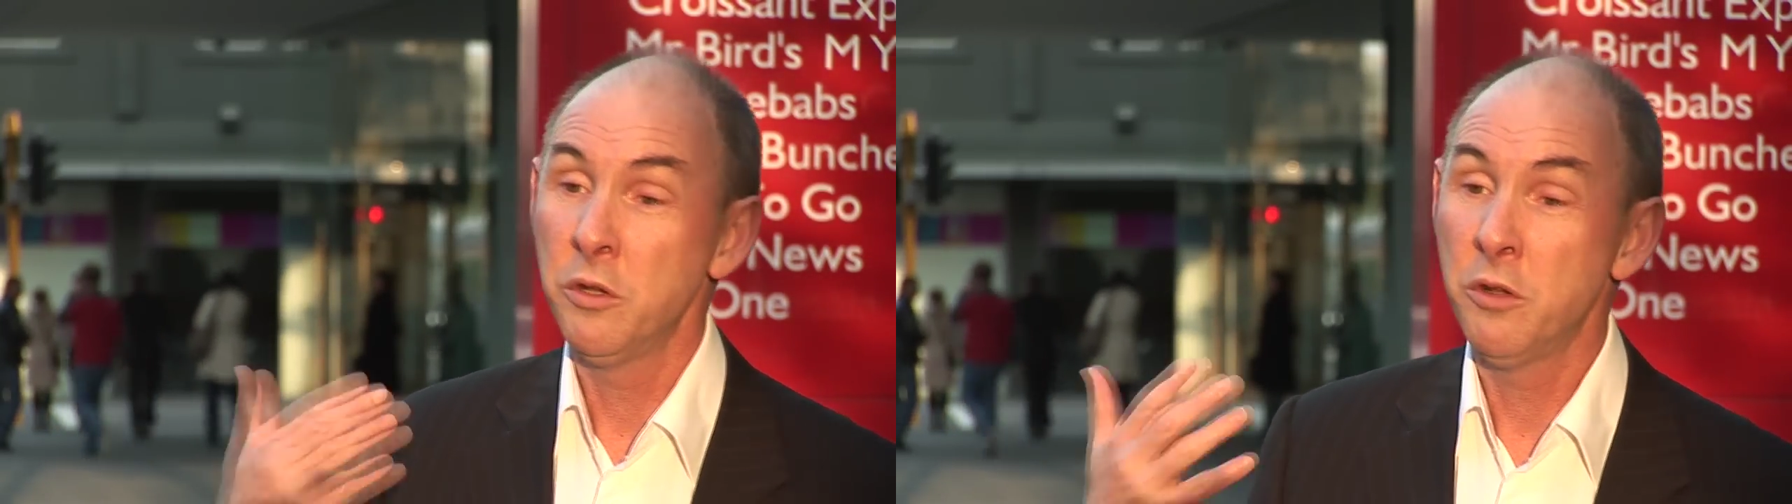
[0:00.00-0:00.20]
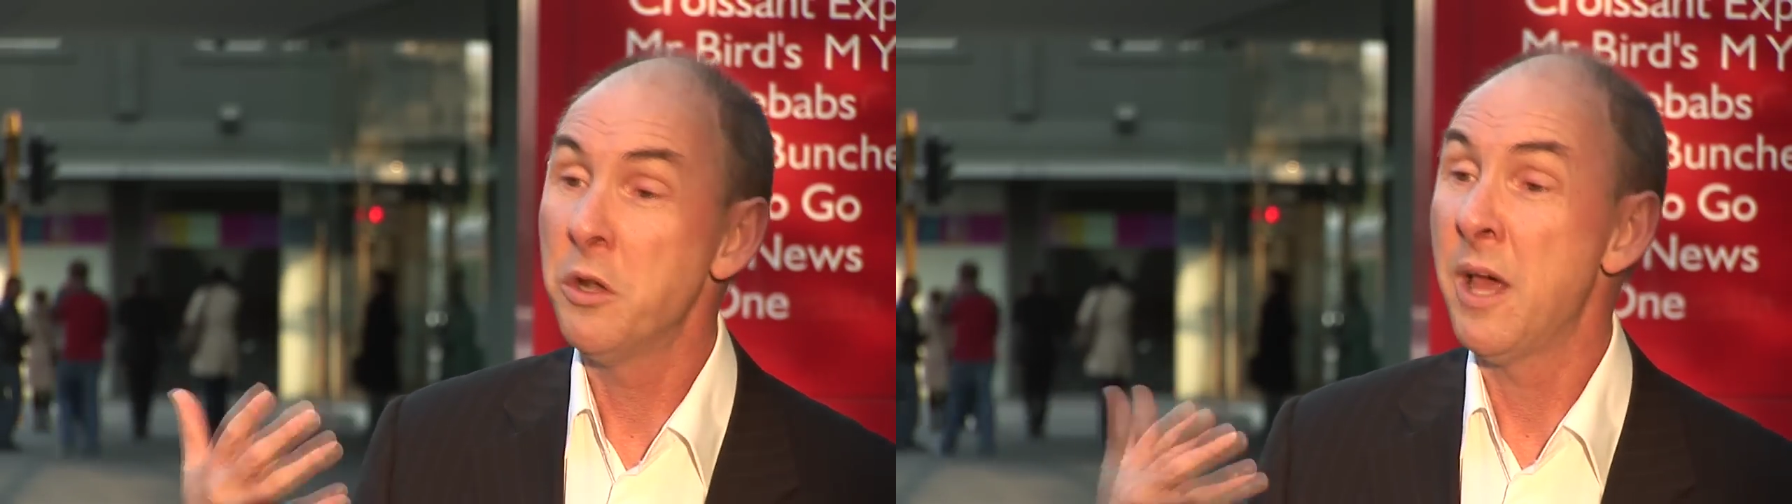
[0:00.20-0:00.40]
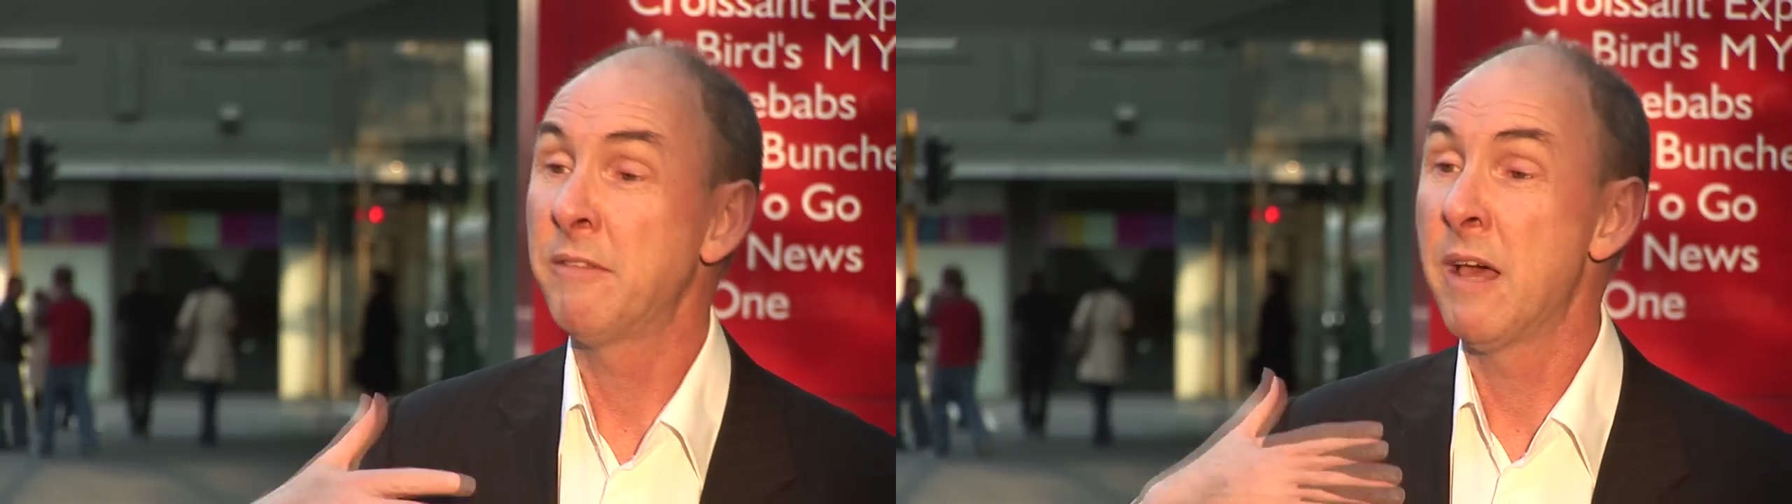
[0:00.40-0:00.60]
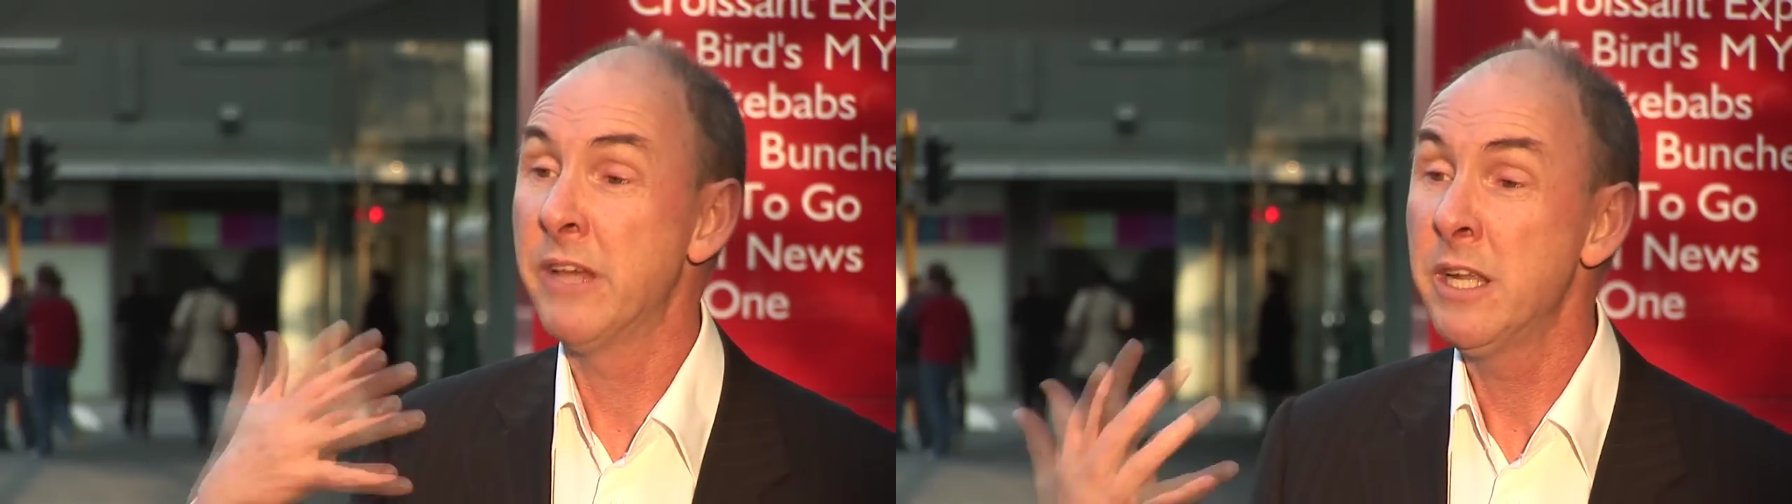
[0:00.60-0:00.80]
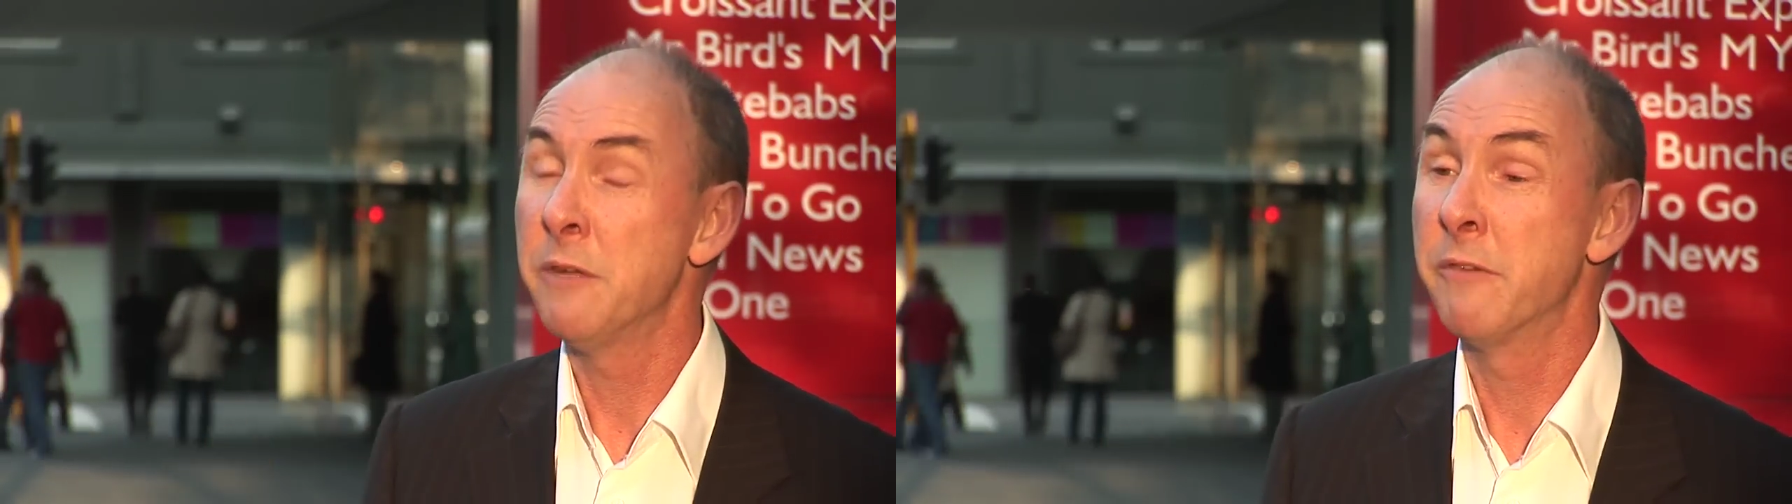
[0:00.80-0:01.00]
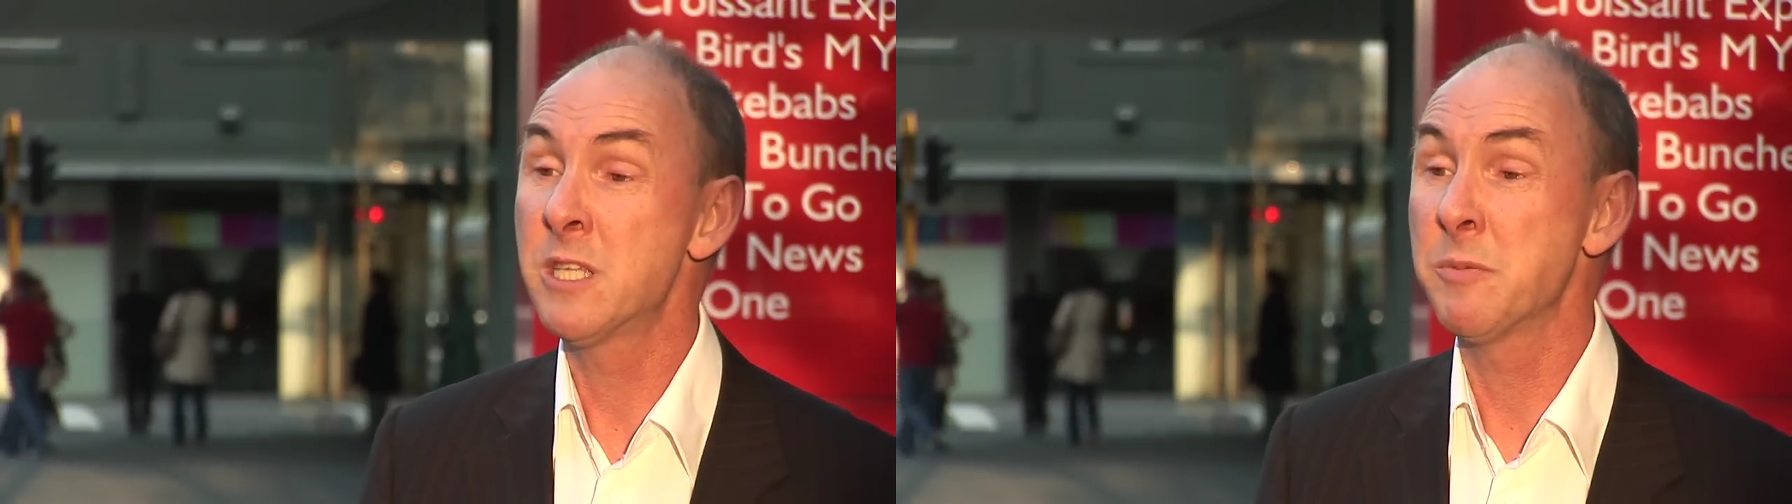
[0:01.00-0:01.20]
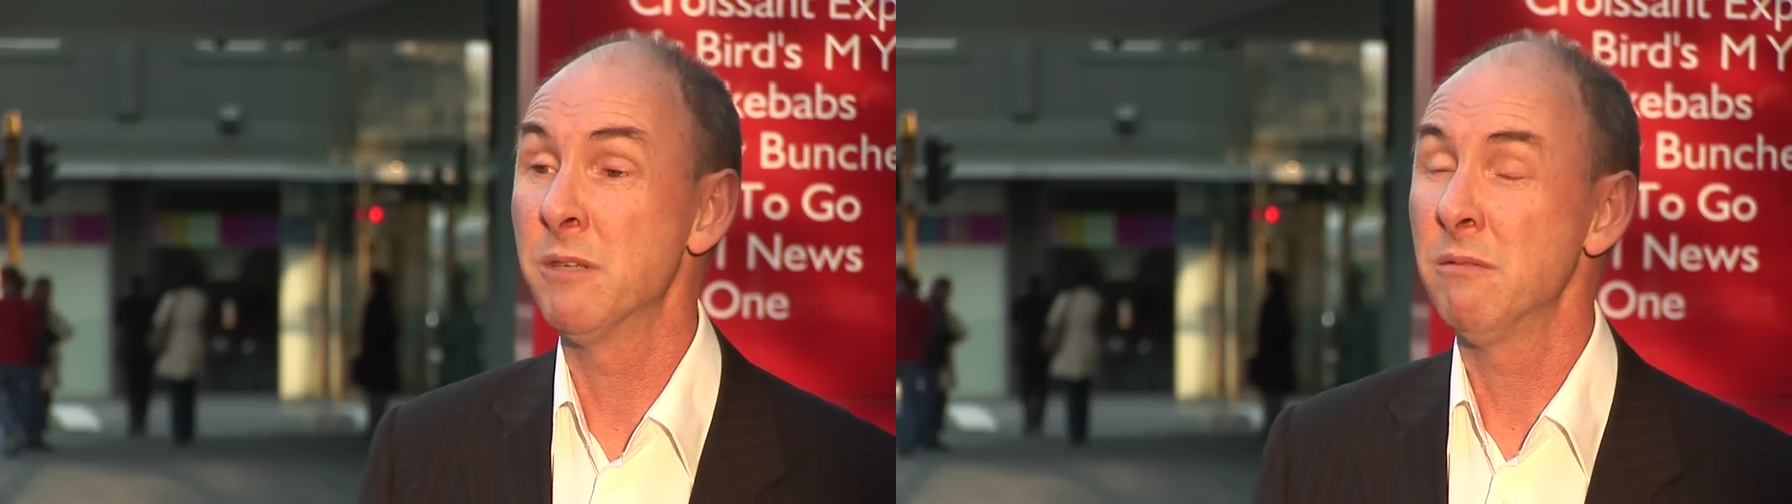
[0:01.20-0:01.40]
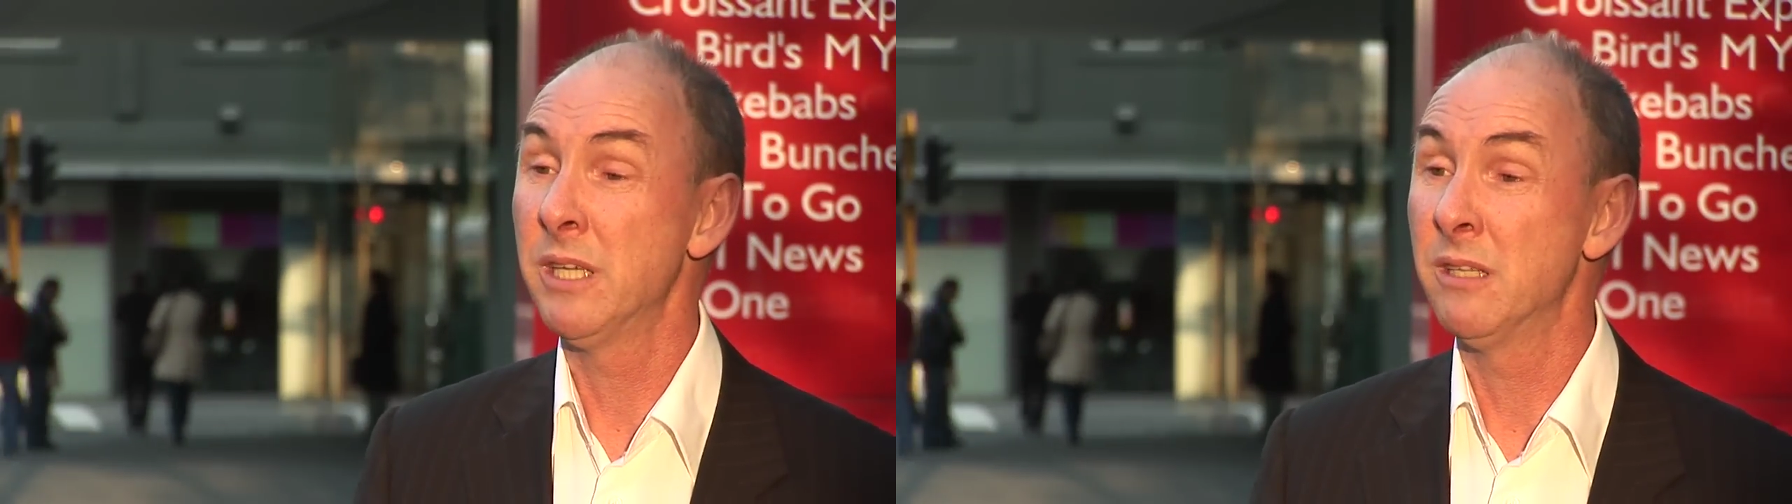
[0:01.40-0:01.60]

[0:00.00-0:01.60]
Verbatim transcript: you don't have to have any investment